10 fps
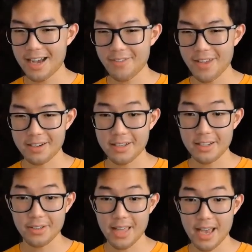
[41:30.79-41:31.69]
I'm not going to
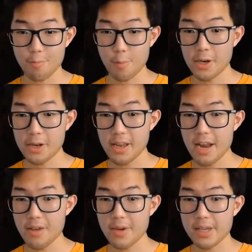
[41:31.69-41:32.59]
deal with that. But
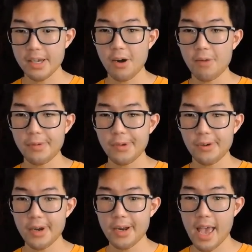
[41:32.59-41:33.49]
anyways, hope you
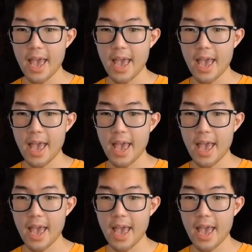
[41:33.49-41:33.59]
enjoyed.